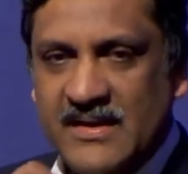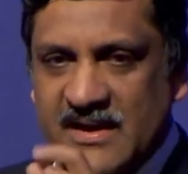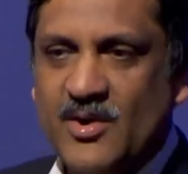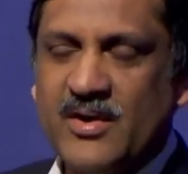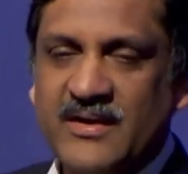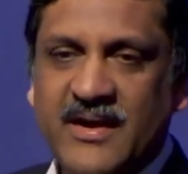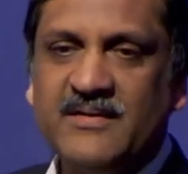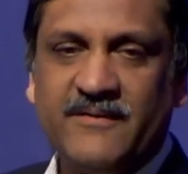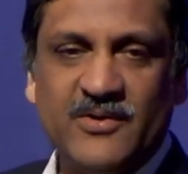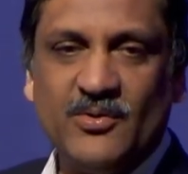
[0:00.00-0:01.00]
He got an
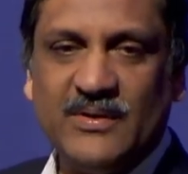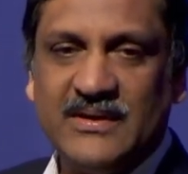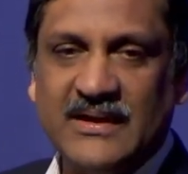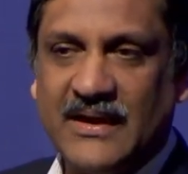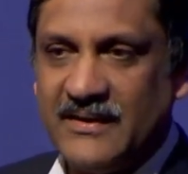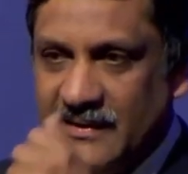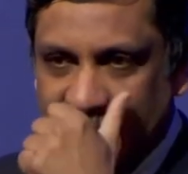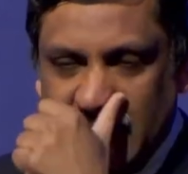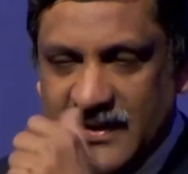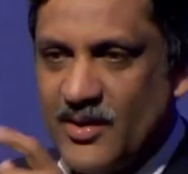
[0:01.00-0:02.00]
interview with
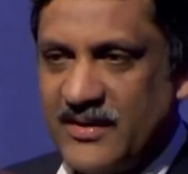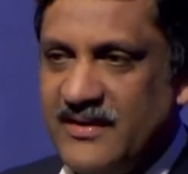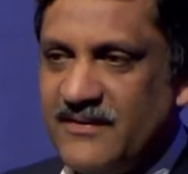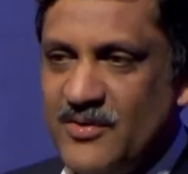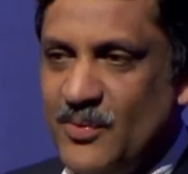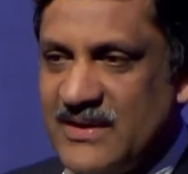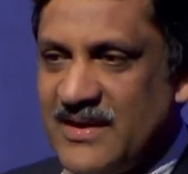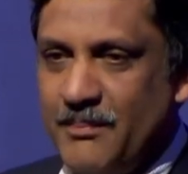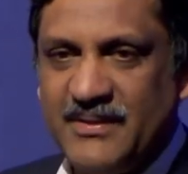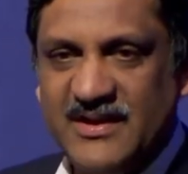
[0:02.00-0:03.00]
the
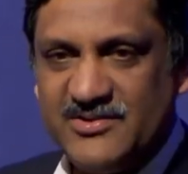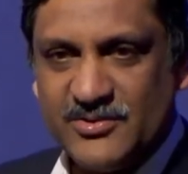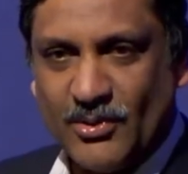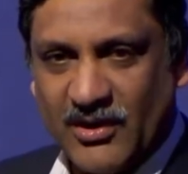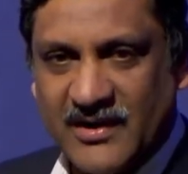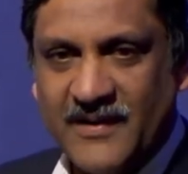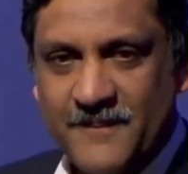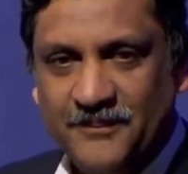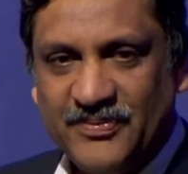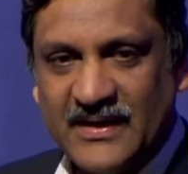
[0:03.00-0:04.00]
company in New York.
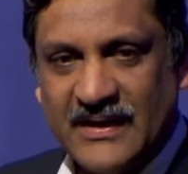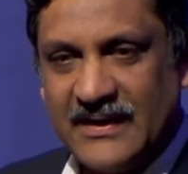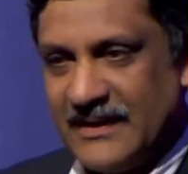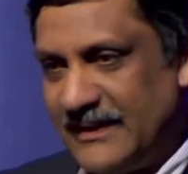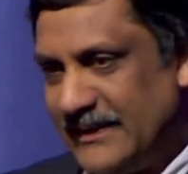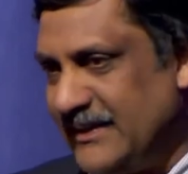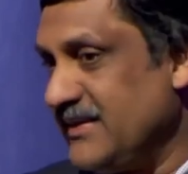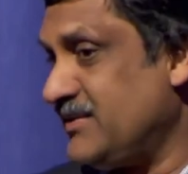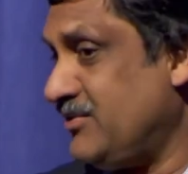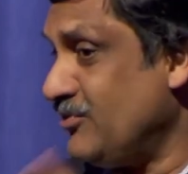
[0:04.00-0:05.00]

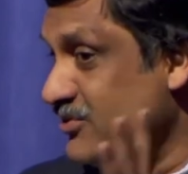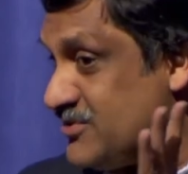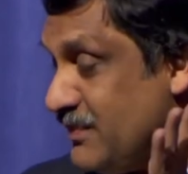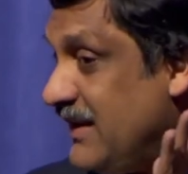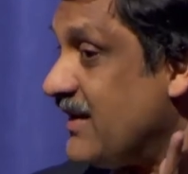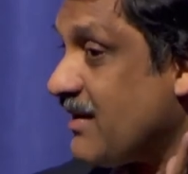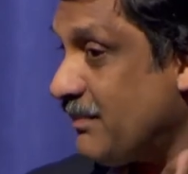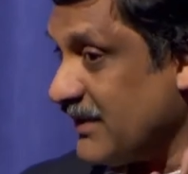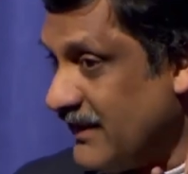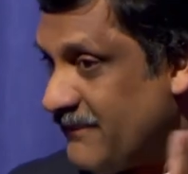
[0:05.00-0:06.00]
It's a huge media
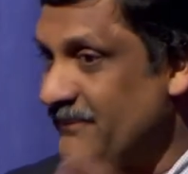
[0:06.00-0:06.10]
company,